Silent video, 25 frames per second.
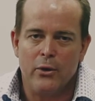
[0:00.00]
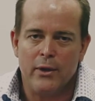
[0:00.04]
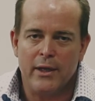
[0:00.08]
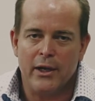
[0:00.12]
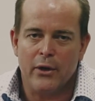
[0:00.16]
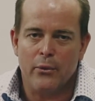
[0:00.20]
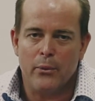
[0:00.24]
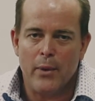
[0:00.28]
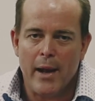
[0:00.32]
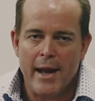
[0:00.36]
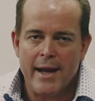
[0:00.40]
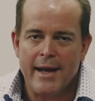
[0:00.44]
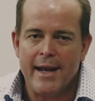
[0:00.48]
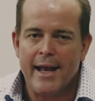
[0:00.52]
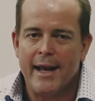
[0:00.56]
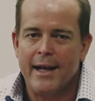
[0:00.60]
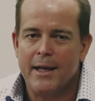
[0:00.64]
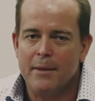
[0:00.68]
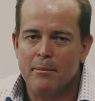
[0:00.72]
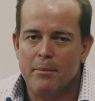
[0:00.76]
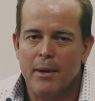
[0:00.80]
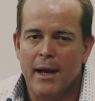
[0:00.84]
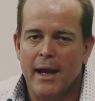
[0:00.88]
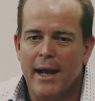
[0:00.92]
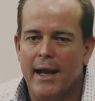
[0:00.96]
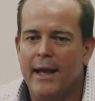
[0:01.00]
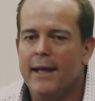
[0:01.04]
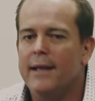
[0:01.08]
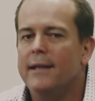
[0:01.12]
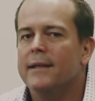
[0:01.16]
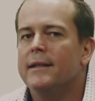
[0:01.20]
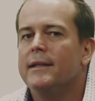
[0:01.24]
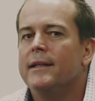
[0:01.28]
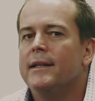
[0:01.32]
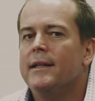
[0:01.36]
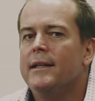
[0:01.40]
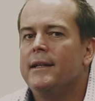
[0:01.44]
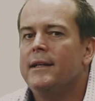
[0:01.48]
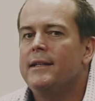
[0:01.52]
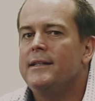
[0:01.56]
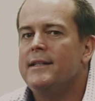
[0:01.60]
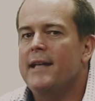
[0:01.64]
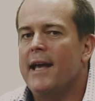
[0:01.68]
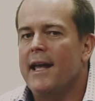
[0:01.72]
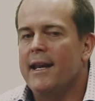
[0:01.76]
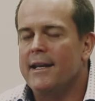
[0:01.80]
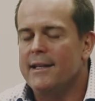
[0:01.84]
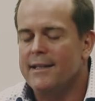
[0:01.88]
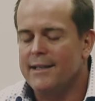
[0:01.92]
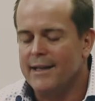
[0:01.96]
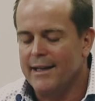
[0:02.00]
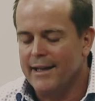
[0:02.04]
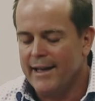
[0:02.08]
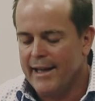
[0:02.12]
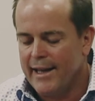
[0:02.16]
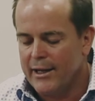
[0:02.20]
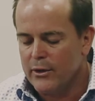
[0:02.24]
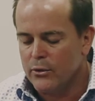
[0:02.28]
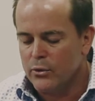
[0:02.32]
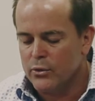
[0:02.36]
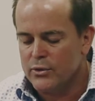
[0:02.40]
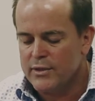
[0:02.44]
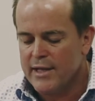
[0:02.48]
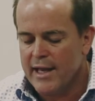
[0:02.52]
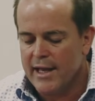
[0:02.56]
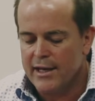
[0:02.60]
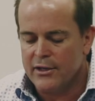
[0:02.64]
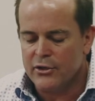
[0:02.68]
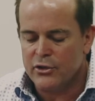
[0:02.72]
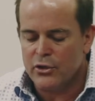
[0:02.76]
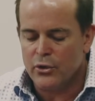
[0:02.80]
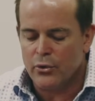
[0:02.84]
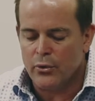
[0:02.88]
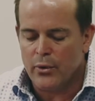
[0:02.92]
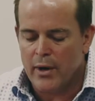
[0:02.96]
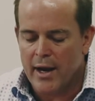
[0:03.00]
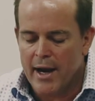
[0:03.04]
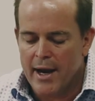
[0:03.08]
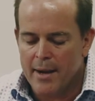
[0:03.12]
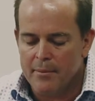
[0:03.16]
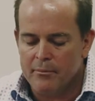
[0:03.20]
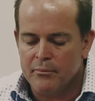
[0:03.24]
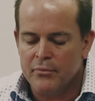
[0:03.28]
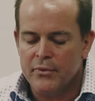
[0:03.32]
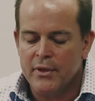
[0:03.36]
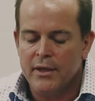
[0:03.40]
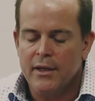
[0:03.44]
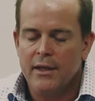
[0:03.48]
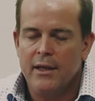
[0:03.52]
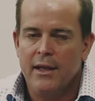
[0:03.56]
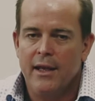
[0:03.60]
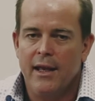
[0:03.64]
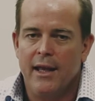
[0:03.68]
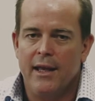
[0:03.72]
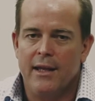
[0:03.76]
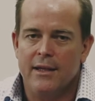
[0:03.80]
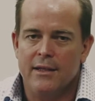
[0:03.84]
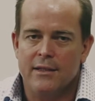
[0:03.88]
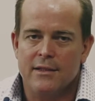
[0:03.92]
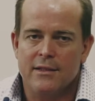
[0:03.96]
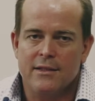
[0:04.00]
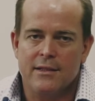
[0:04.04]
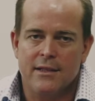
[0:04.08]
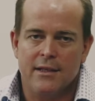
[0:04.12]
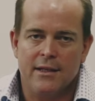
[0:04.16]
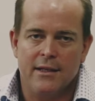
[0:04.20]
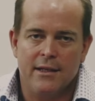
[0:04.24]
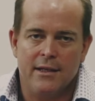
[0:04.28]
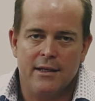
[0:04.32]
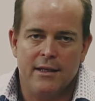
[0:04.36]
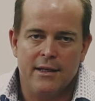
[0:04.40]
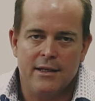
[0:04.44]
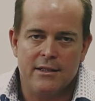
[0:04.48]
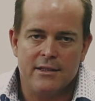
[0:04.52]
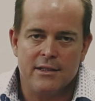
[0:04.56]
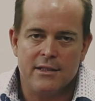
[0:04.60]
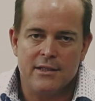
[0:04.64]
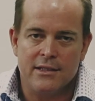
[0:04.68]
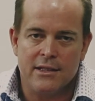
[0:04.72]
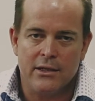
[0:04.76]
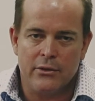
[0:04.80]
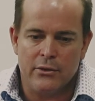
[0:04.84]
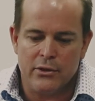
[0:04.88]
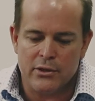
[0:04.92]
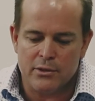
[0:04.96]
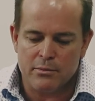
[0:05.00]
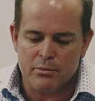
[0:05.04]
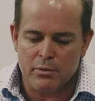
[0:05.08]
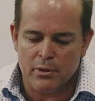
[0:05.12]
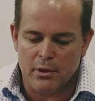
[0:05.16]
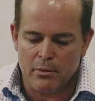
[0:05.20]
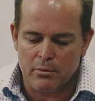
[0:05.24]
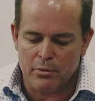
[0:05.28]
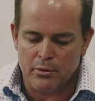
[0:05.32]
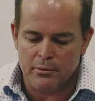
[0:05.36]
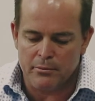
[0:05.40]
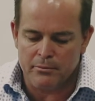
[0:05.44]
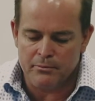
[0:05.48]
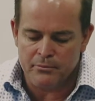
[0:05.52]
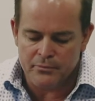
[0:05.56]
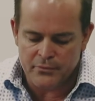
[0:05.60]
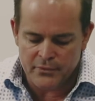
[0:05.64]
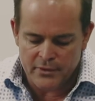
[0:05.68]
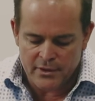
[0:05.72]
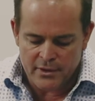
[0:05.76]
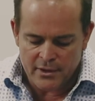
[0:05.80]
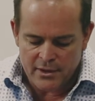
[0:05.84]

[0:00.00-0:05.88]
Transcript: You get a radiating pain down into your leg or down into your arm, and it's a serious problem.